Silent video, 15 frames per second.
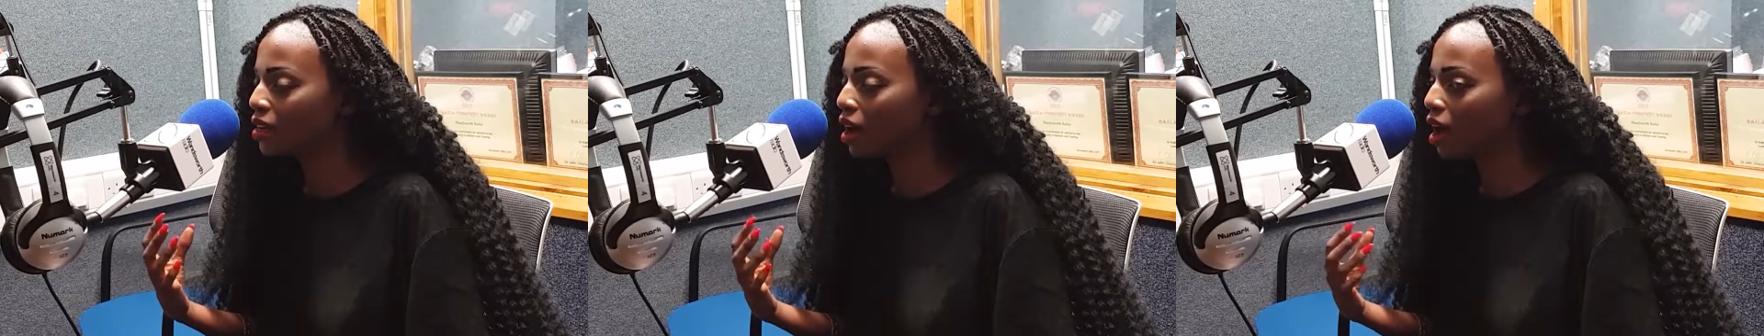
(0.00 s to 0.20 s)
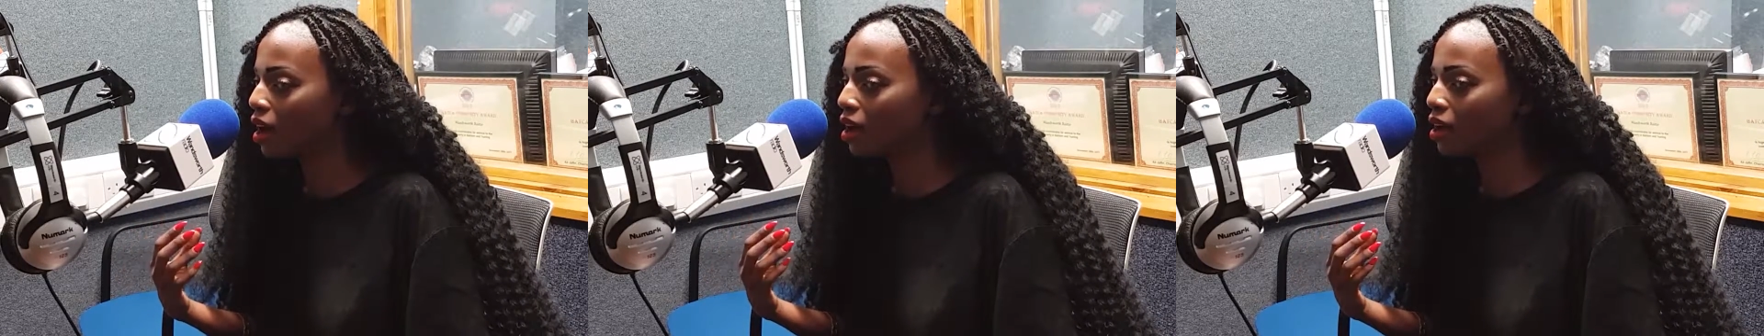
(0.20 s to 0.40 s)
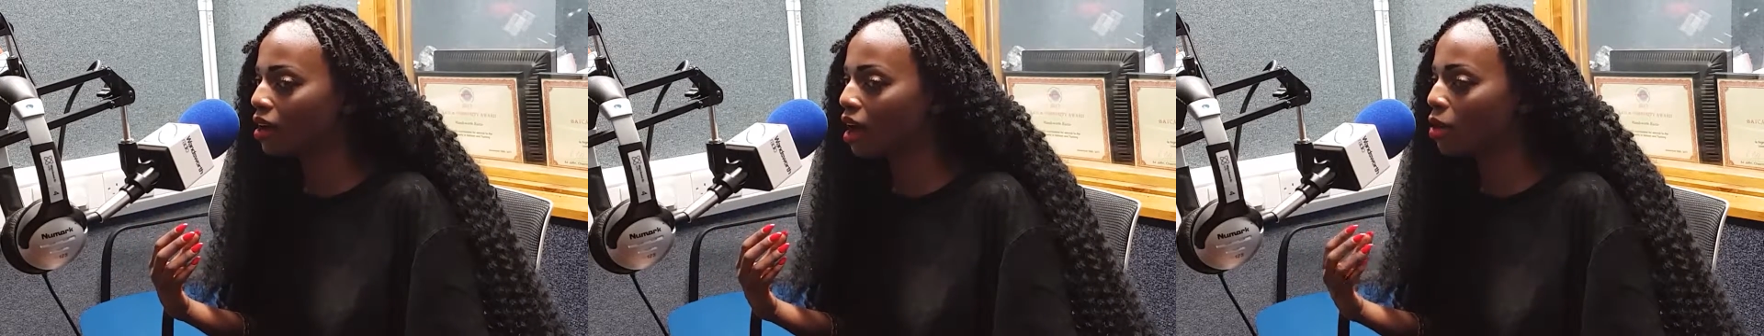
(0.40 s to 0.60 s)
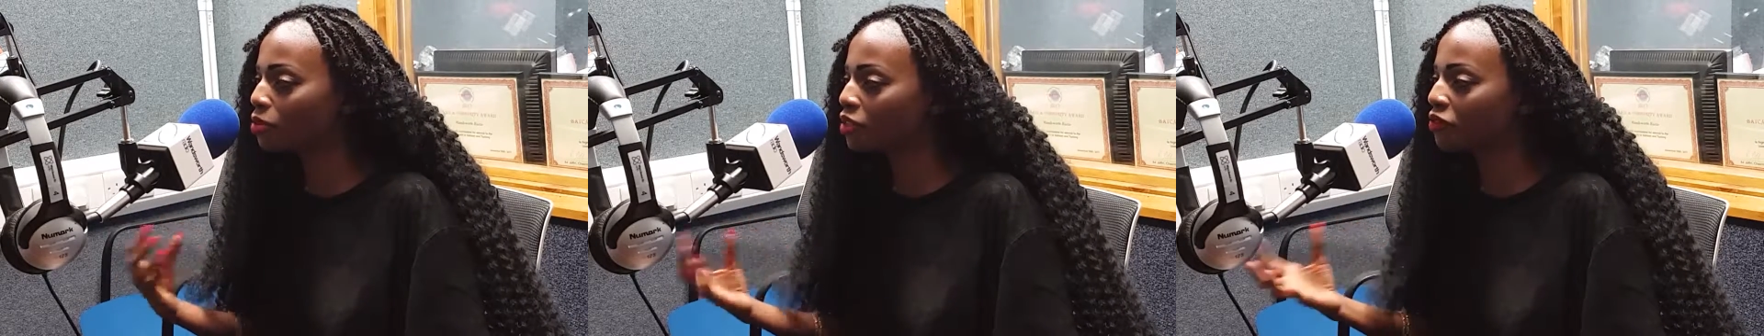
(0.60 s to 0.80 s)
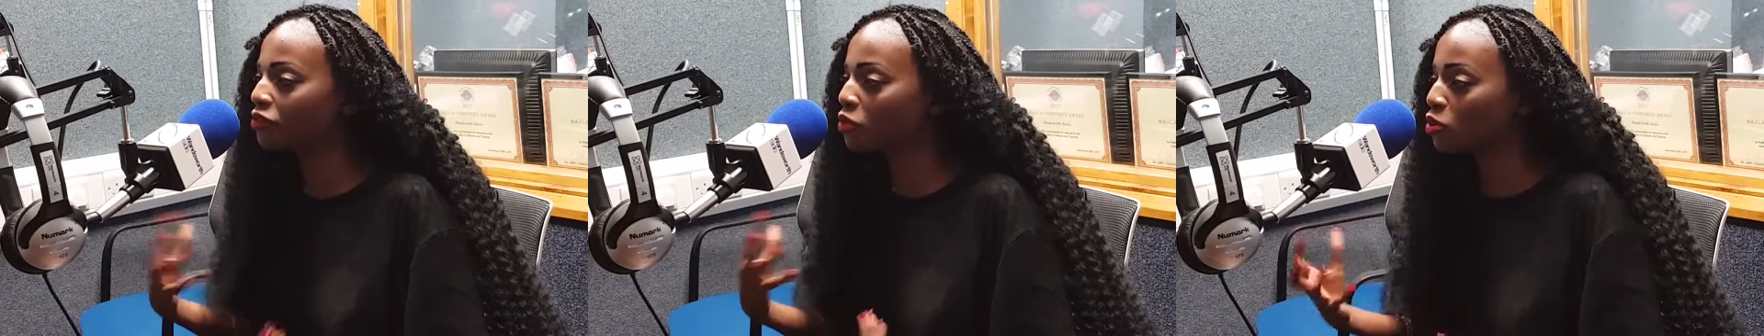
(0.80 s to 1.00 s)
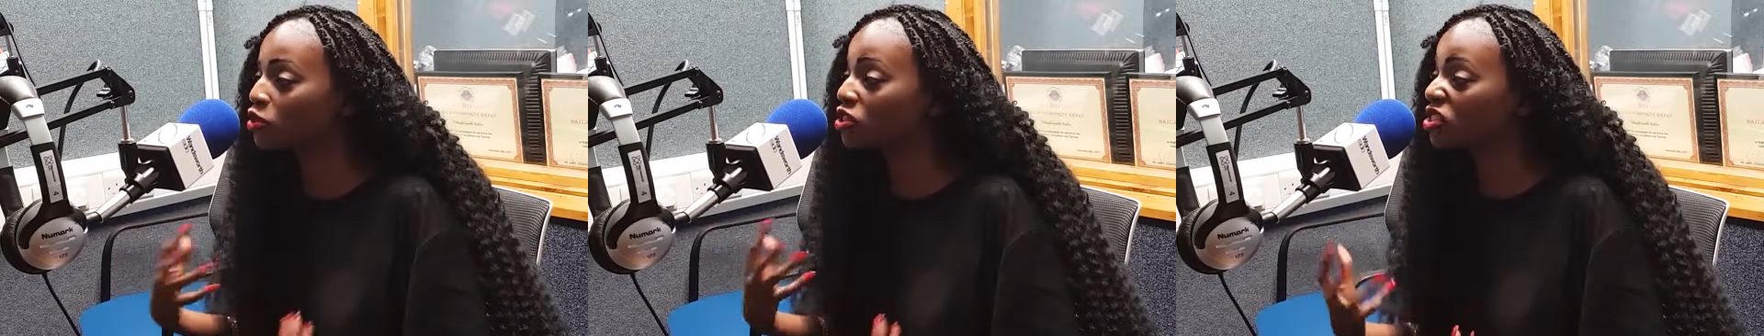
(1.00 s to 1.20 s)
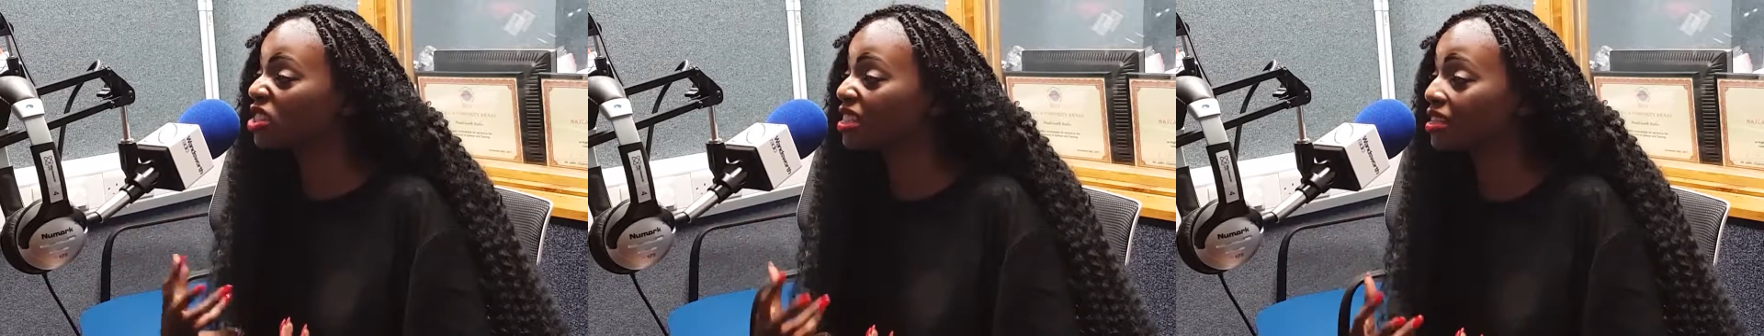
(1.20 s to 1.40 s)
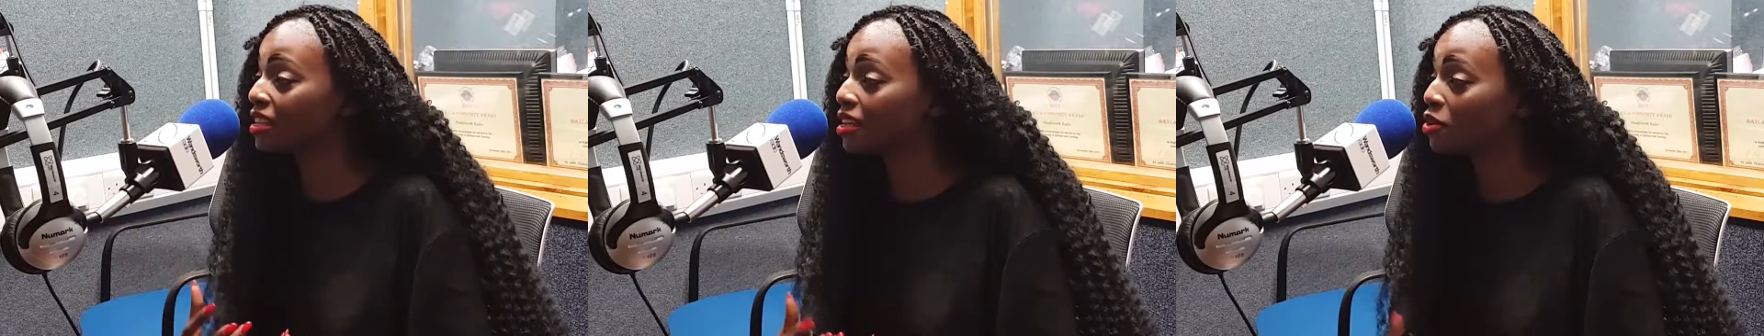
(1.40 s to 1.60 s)
I was forced to
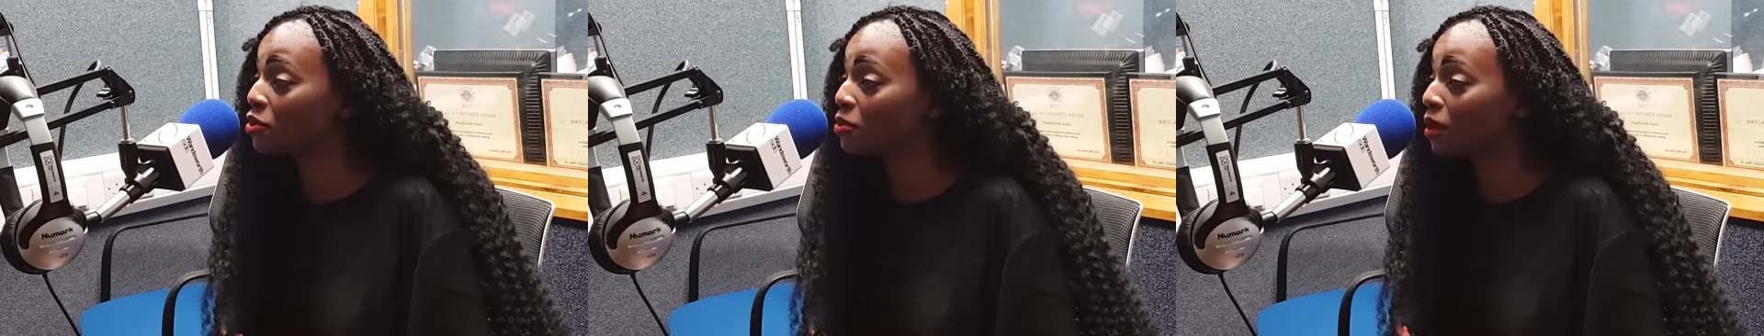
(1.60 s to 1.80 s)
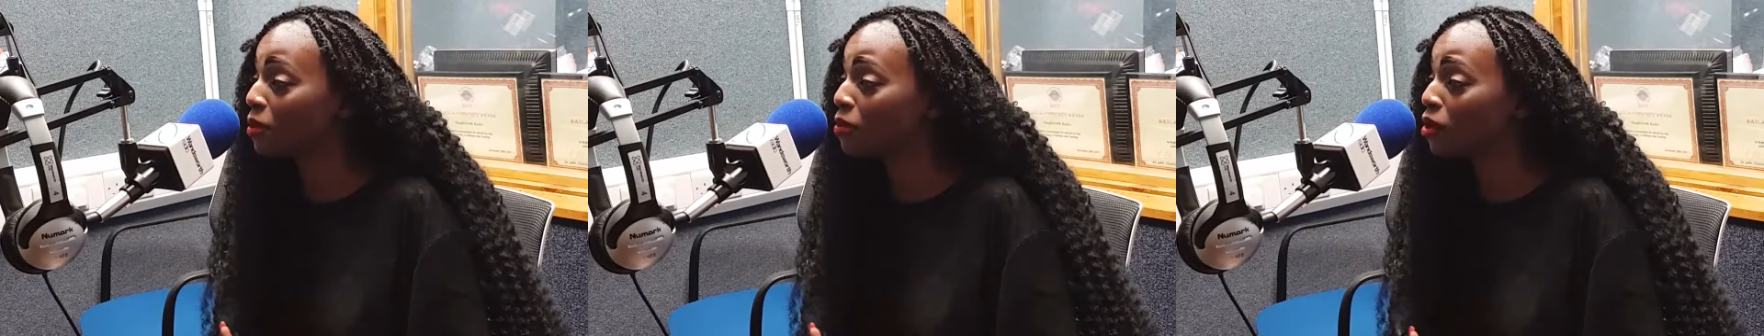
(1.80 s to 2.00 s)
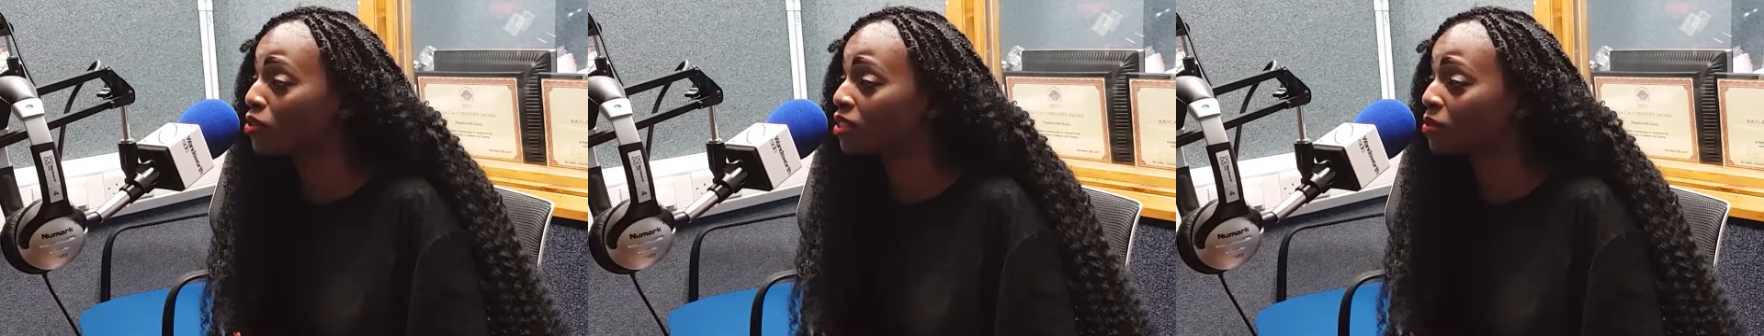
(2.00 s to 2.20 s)
see who I was.